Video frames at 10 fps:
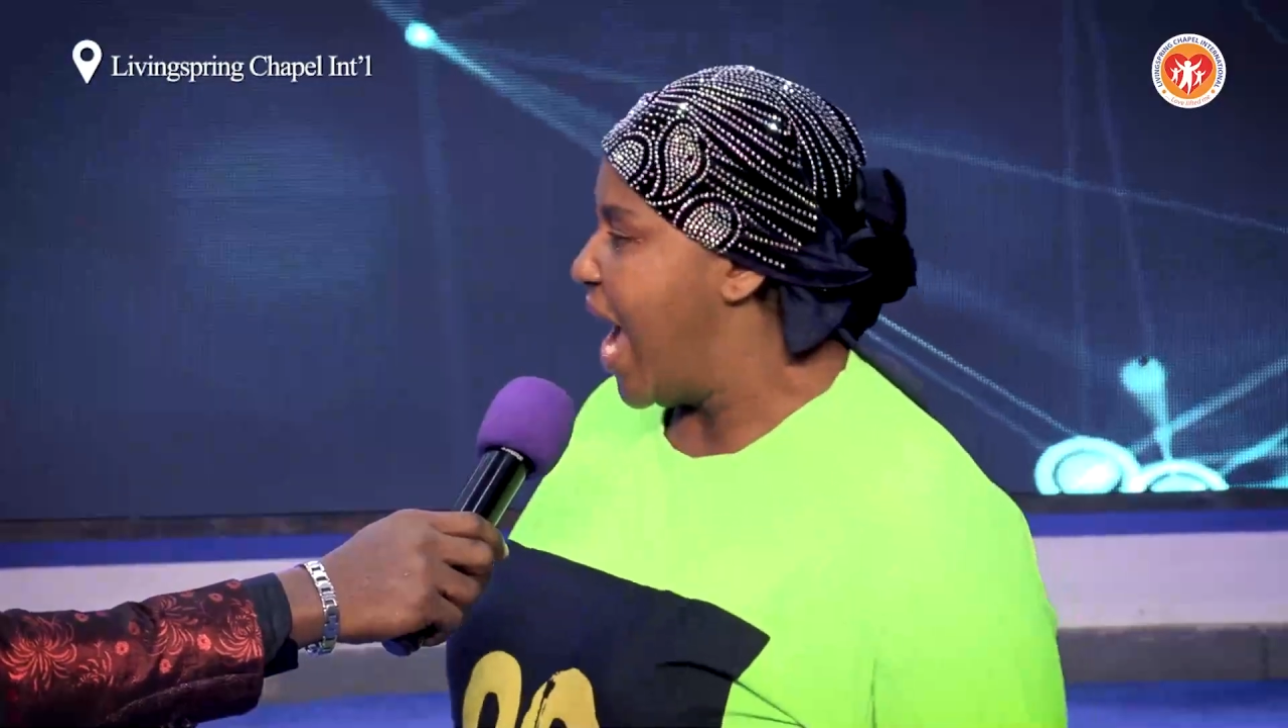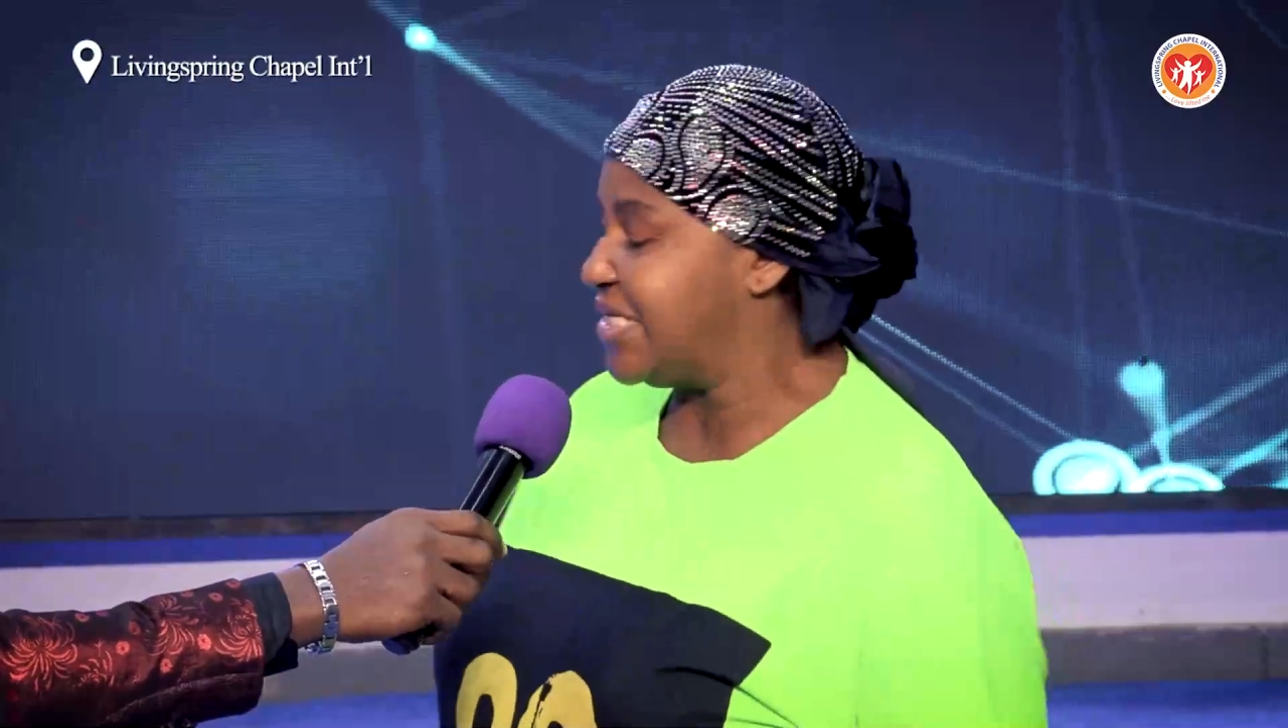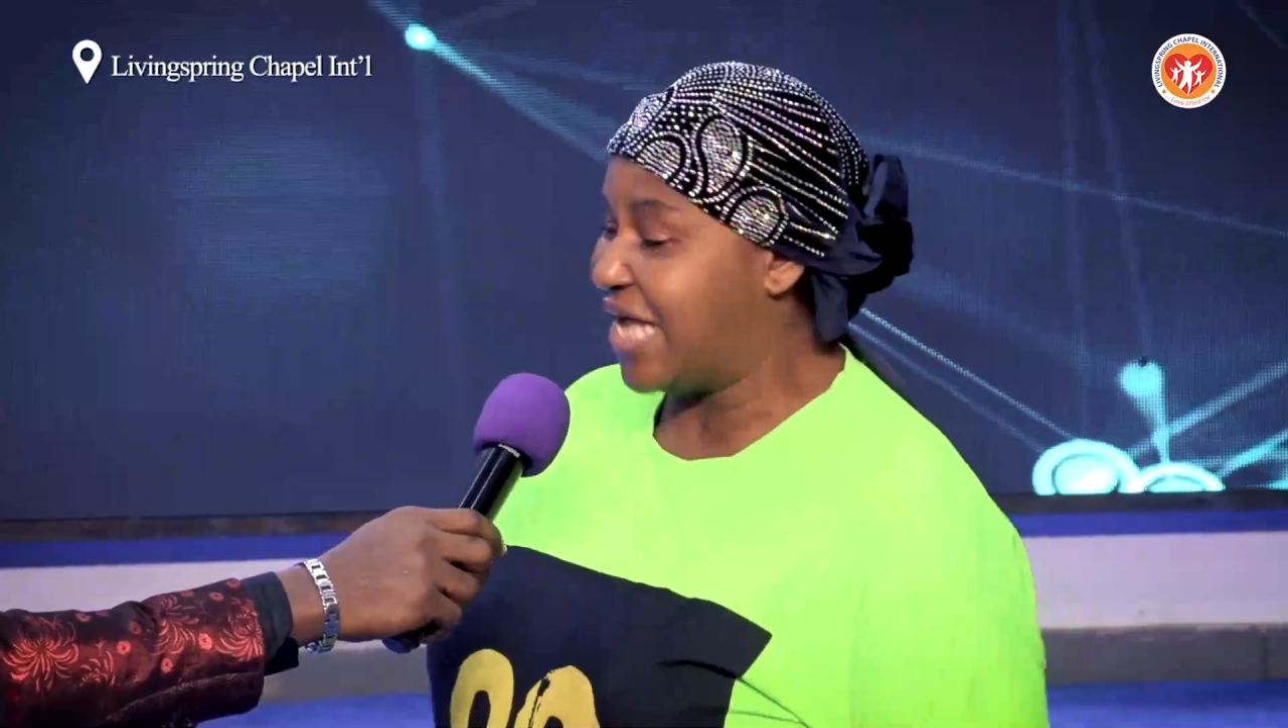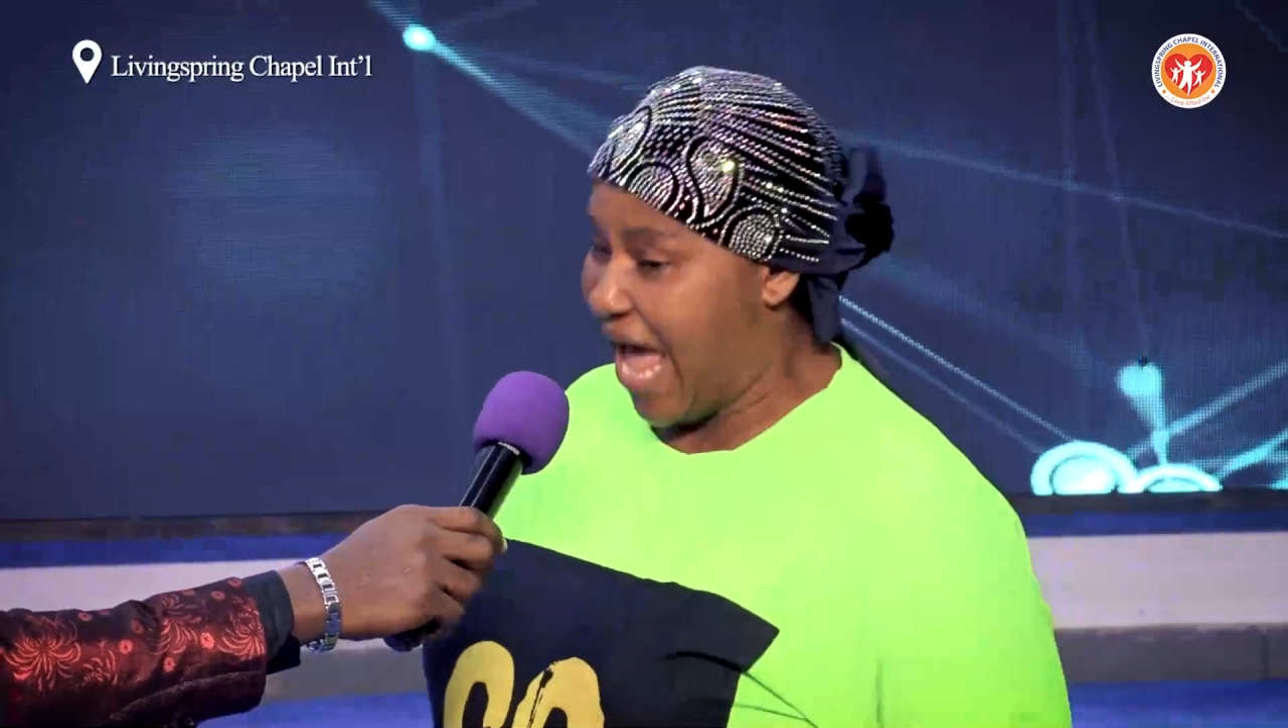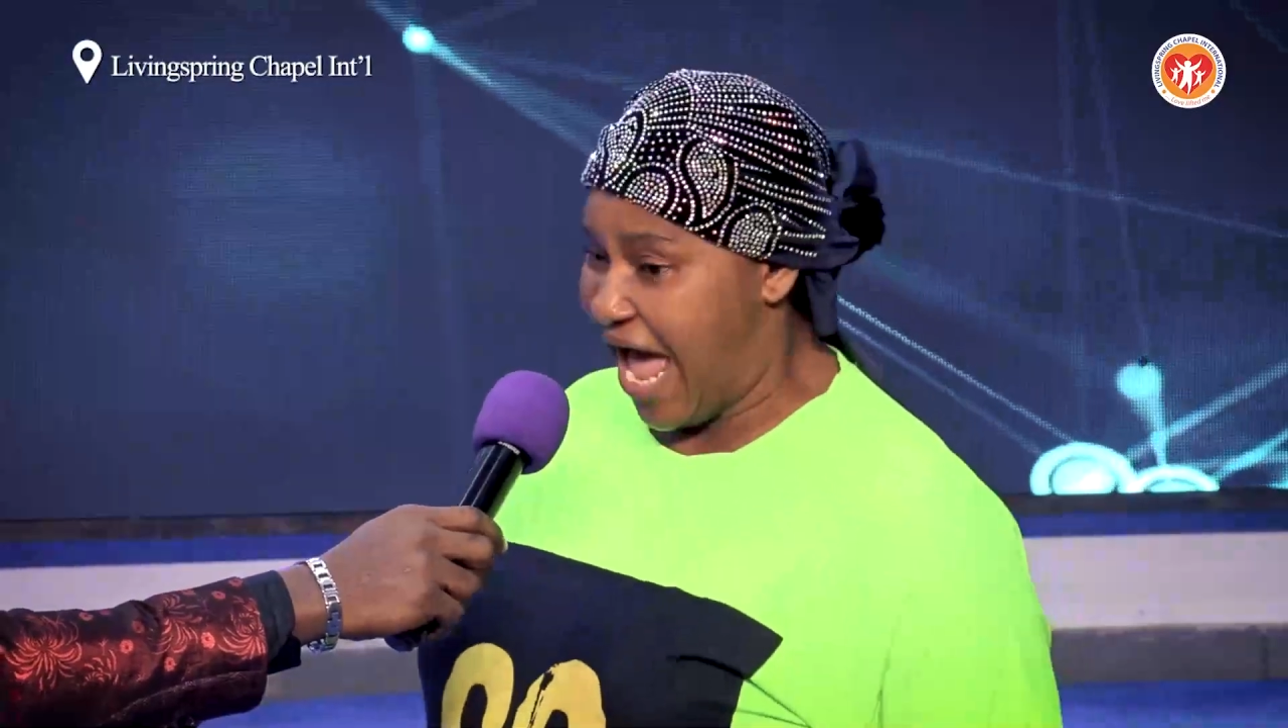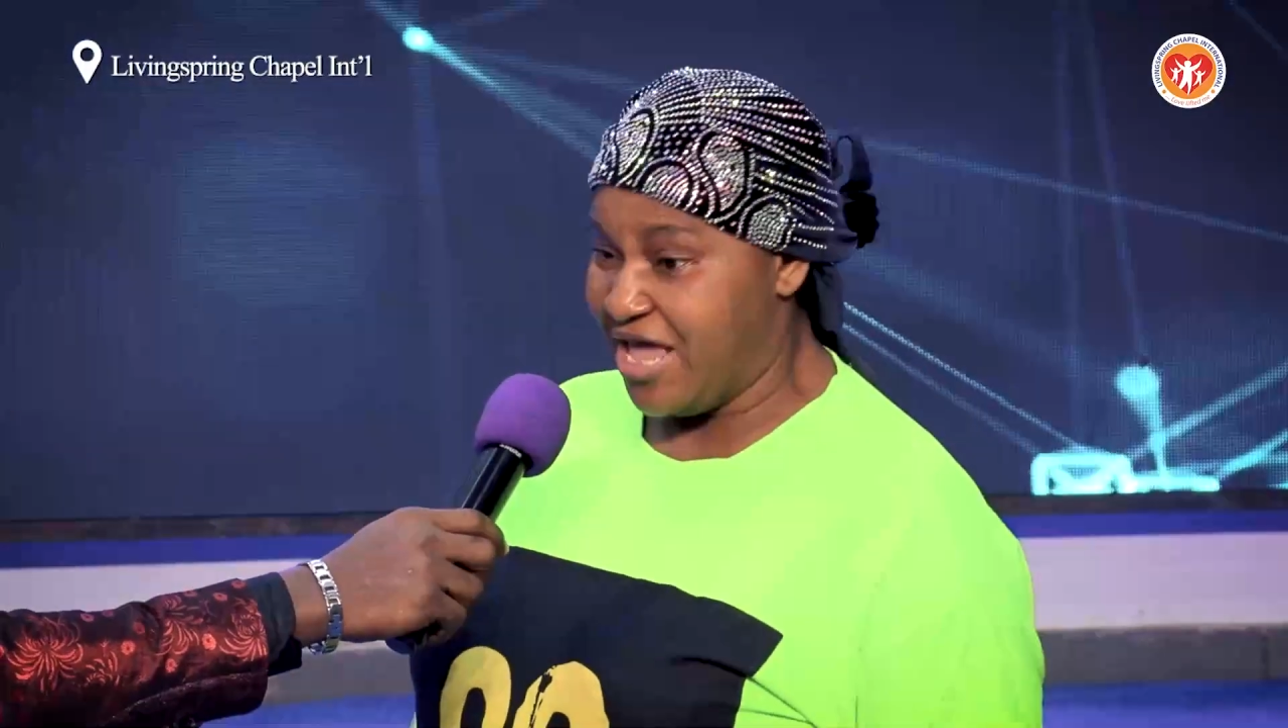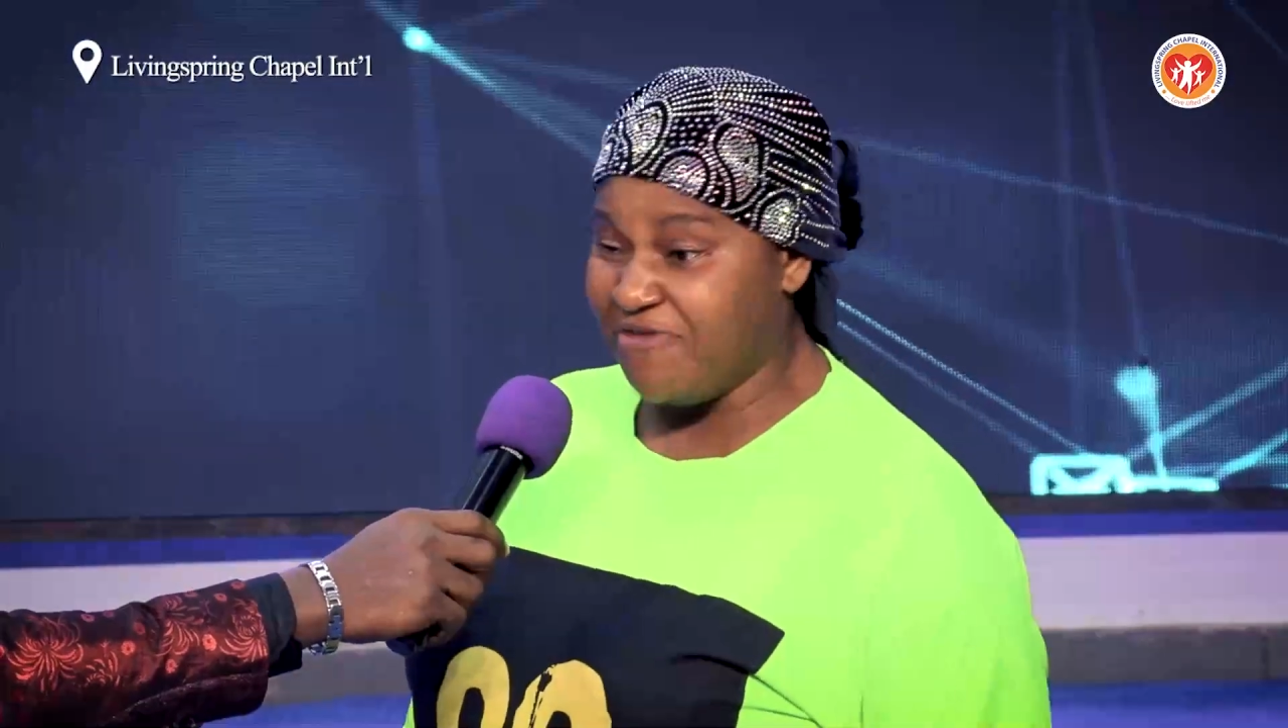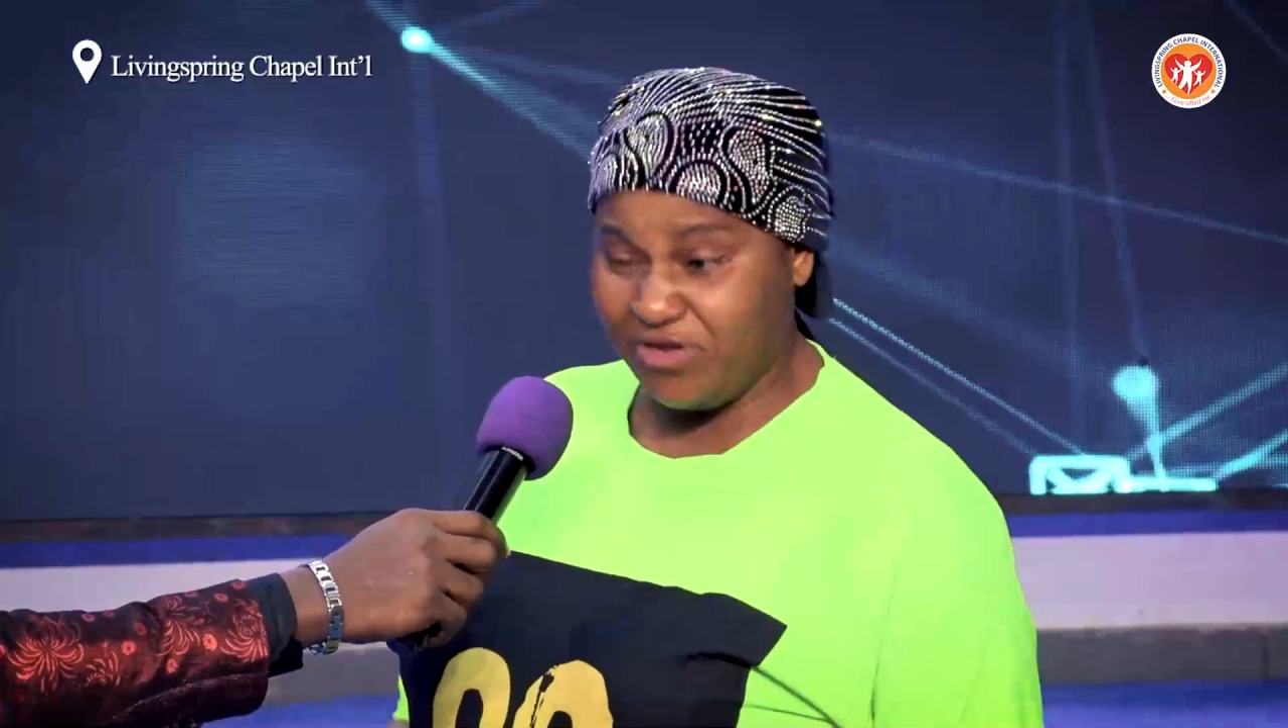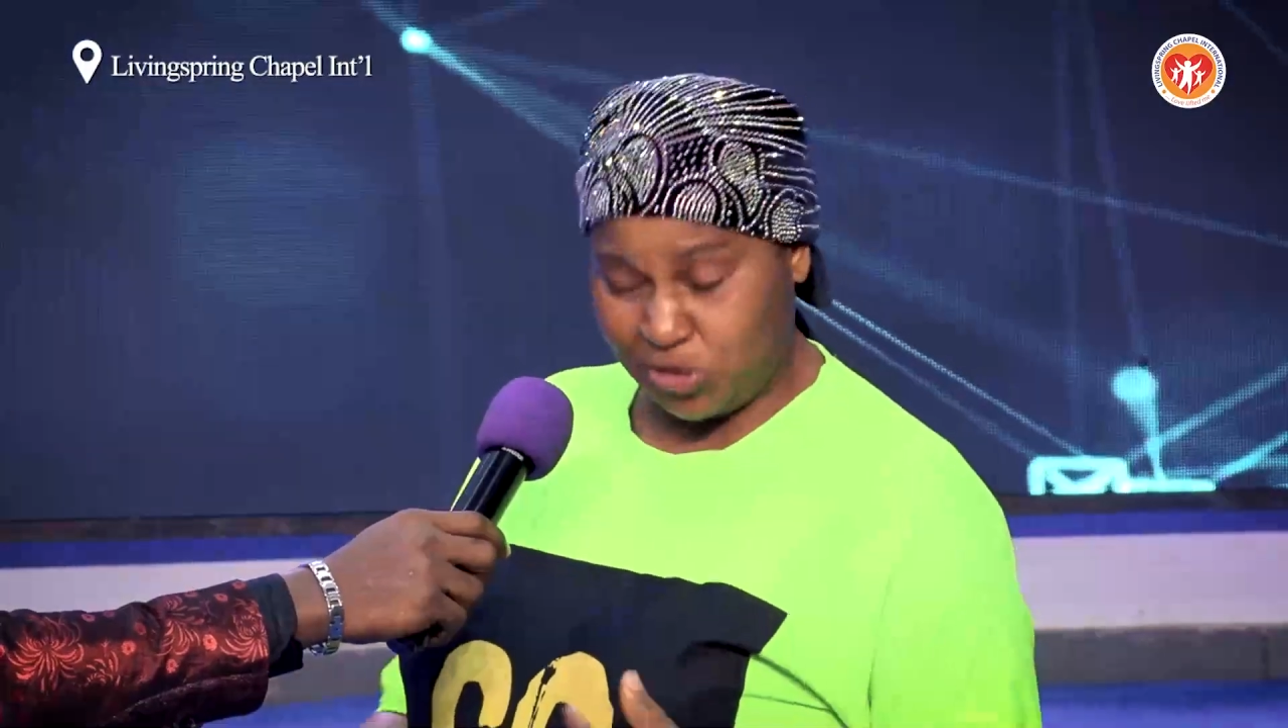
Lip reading: I said, if